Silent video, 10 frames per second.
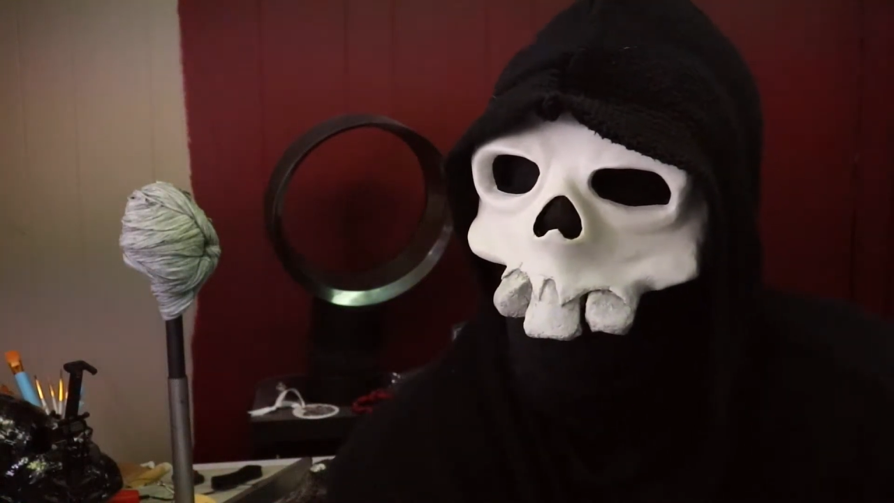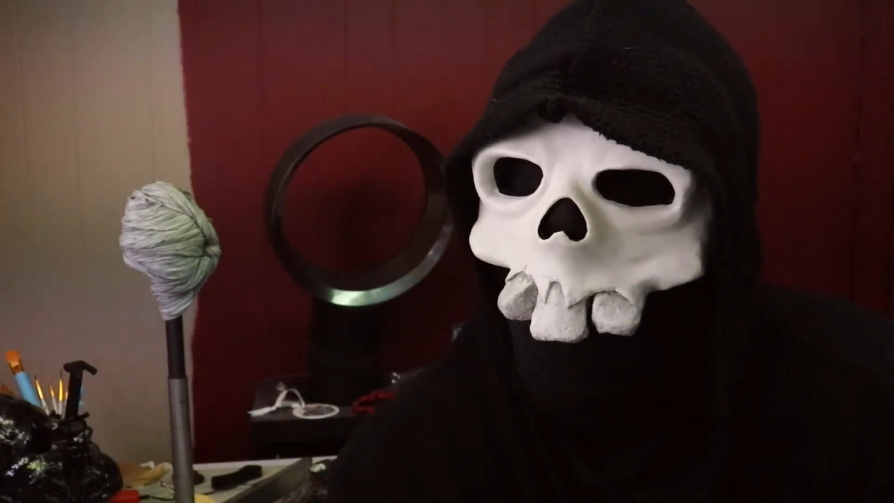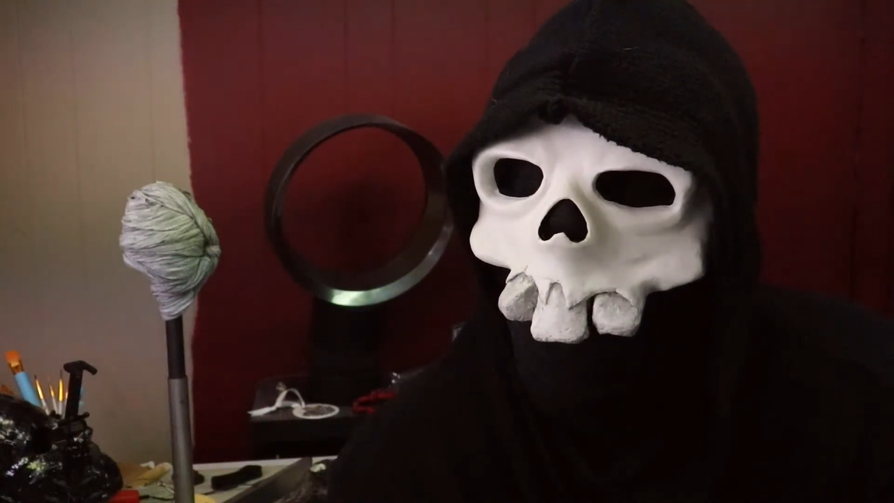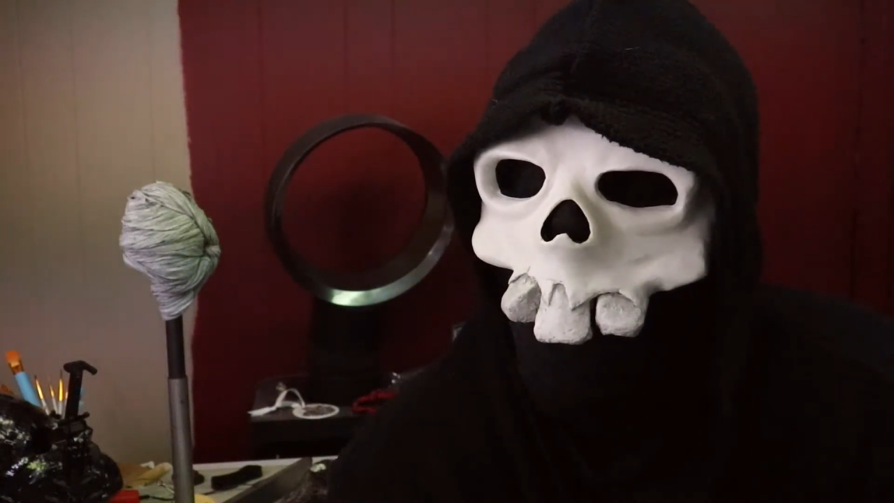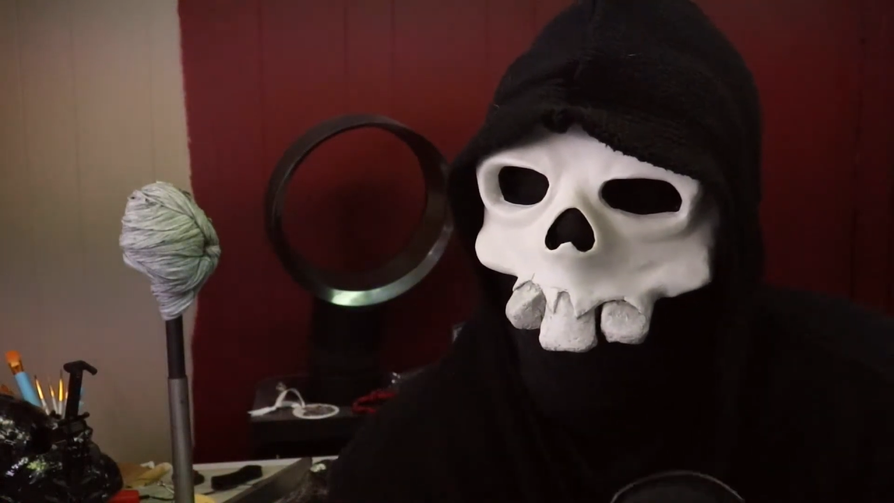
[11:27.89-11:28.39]
the
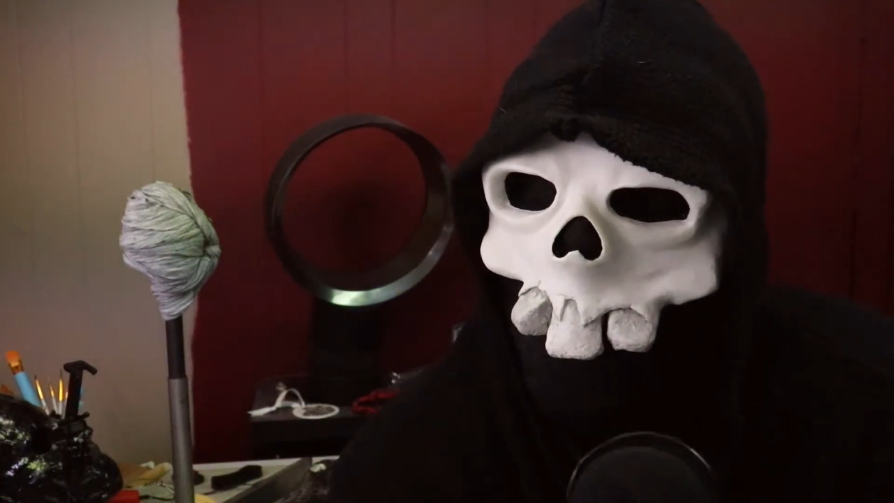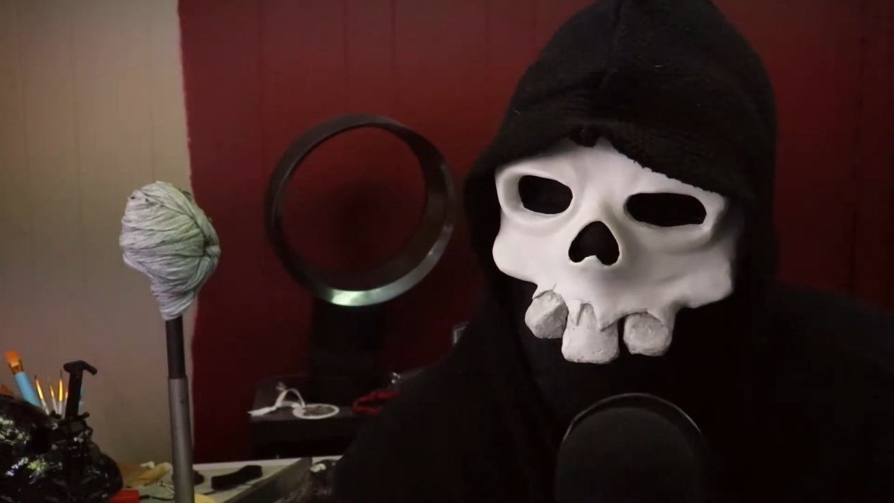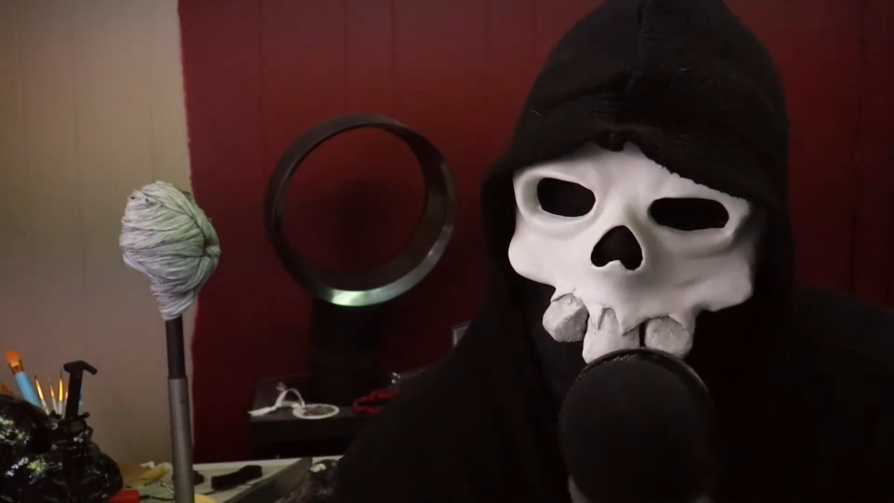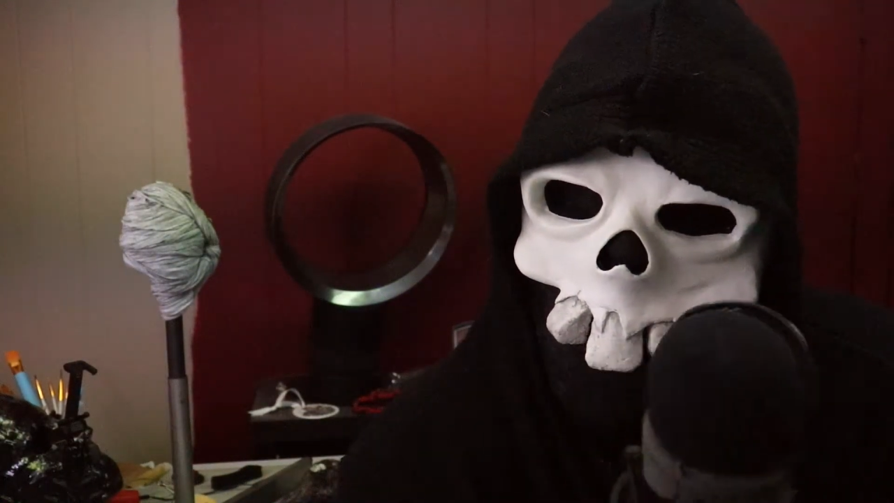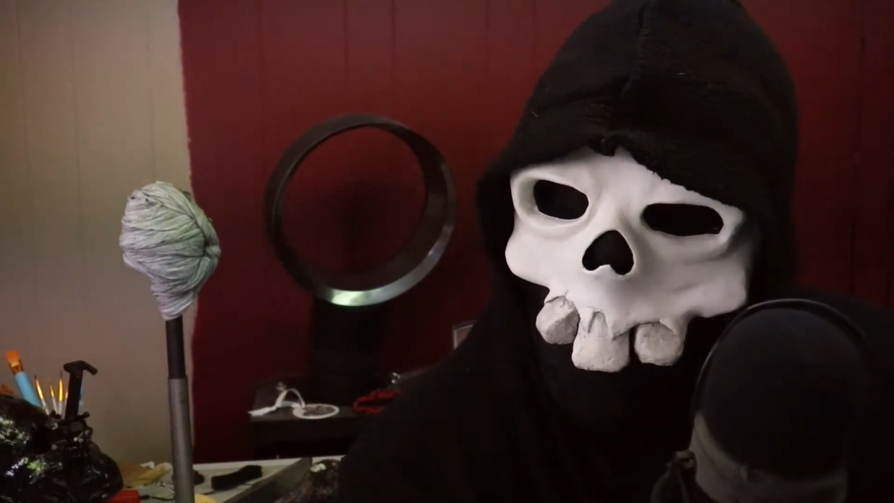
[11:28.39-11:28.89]
hood
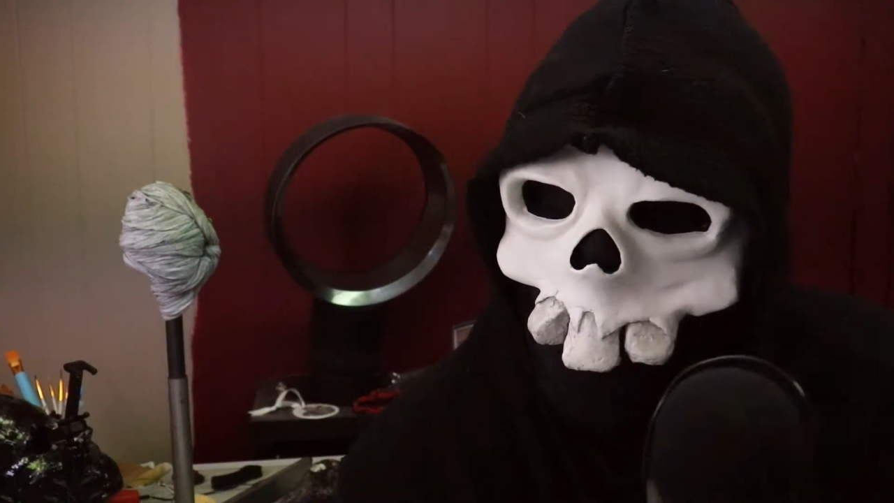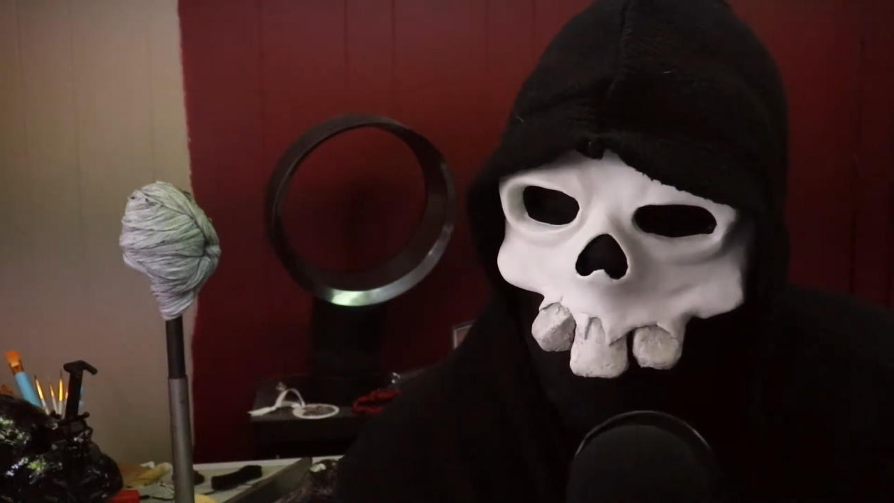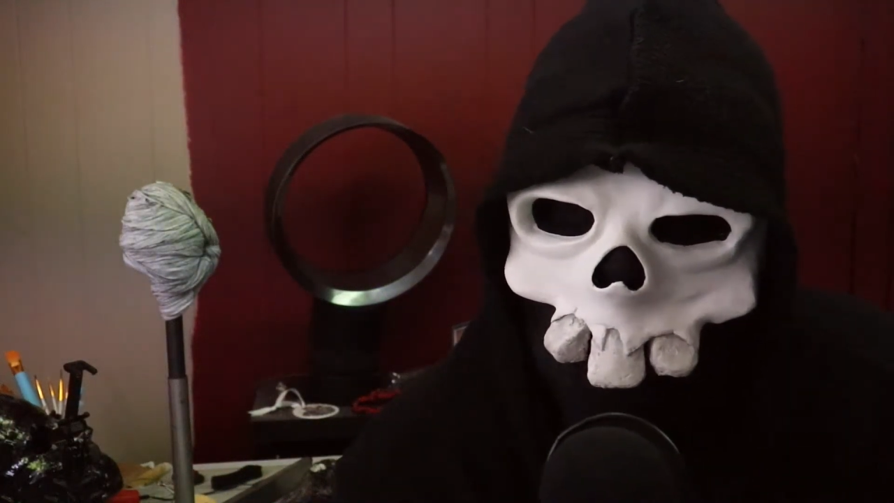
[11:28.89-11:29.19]
and like